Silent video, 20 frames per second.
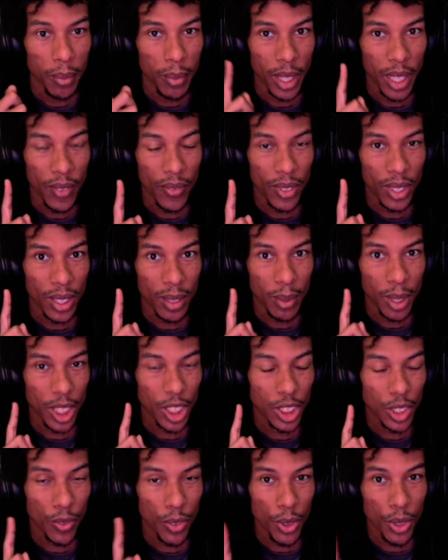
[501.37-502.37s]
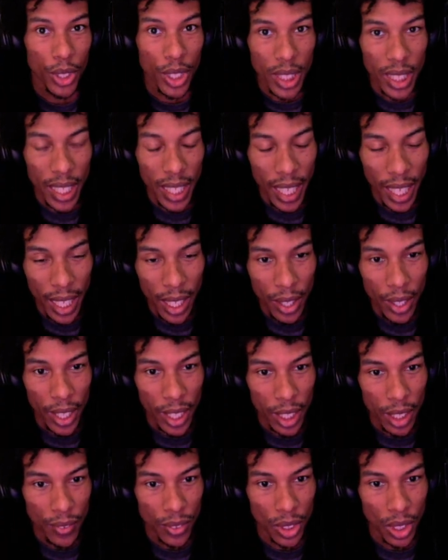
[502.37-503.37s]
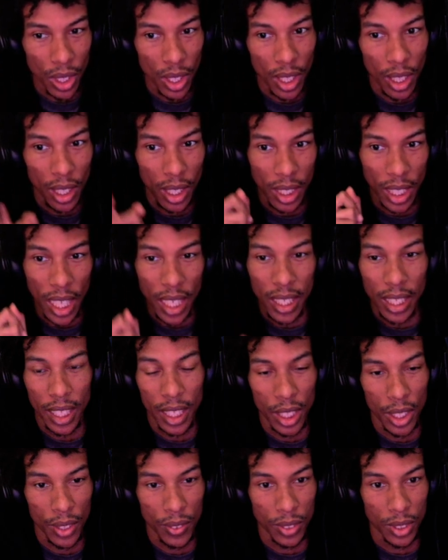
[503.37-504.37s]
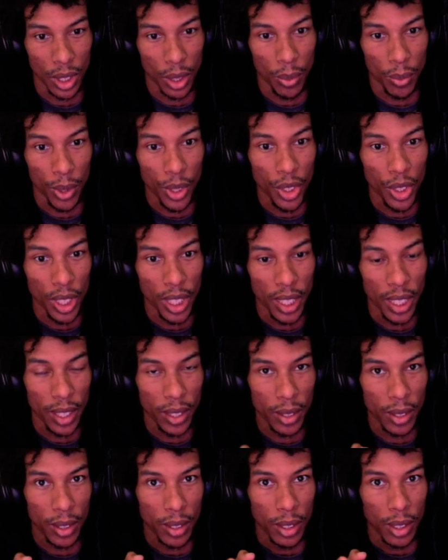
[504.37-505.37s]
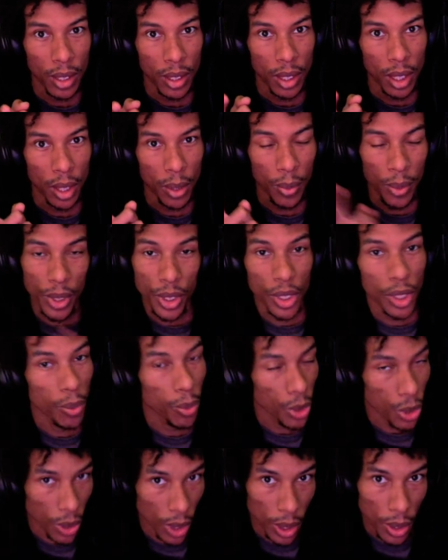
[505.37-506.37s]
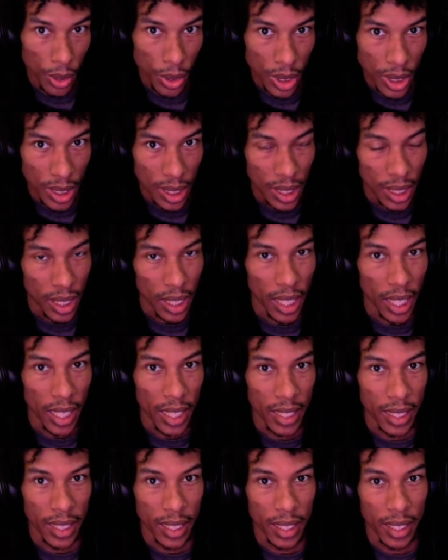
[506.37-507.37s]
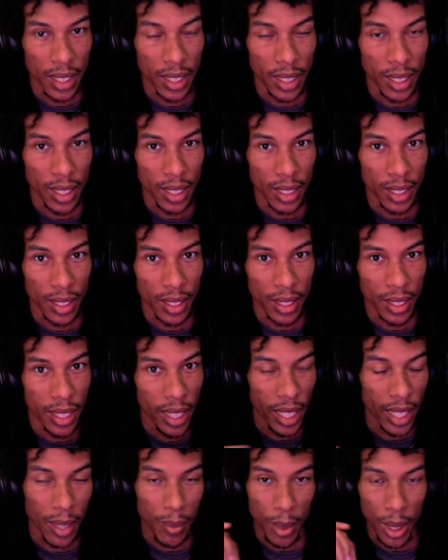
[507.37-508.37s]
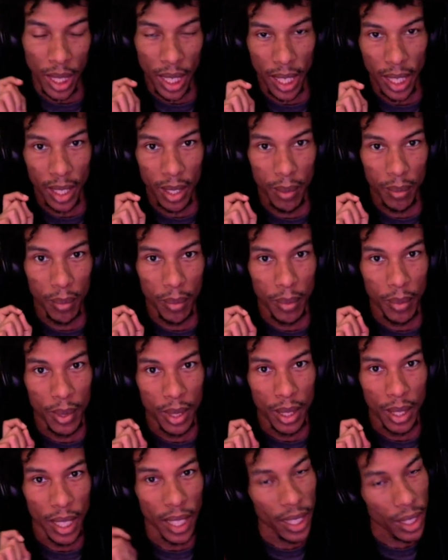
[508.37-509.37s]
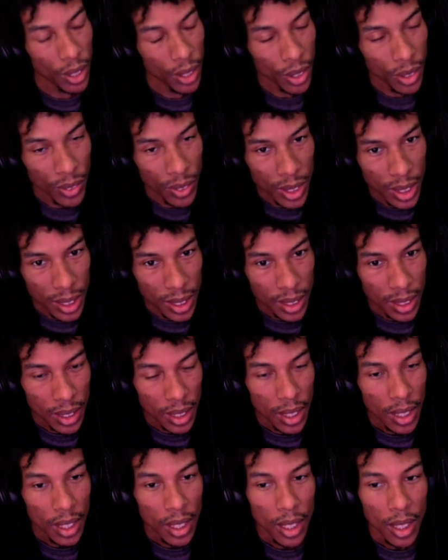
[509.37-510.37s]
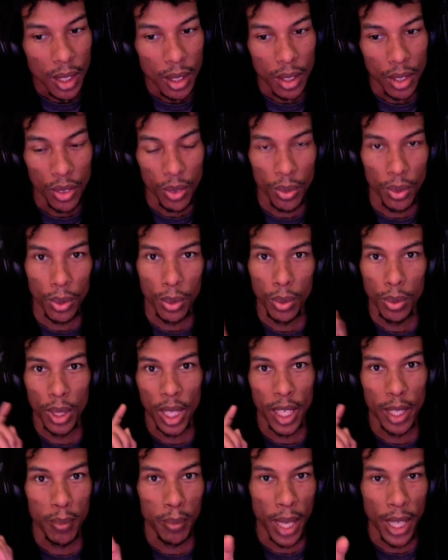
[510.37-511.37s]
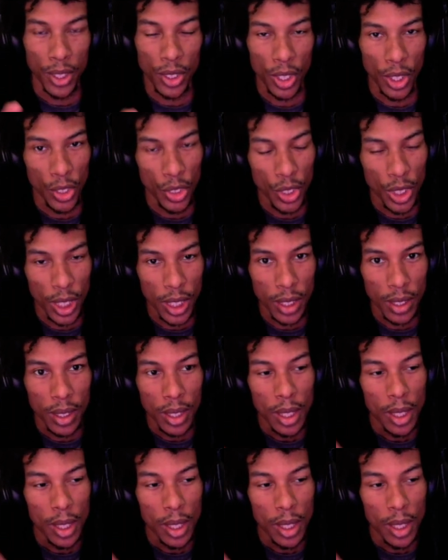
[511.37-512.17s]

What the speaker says: Even because if you look at how elves are, a lot of elves originally were trolls, and they became elves through like magic and shit.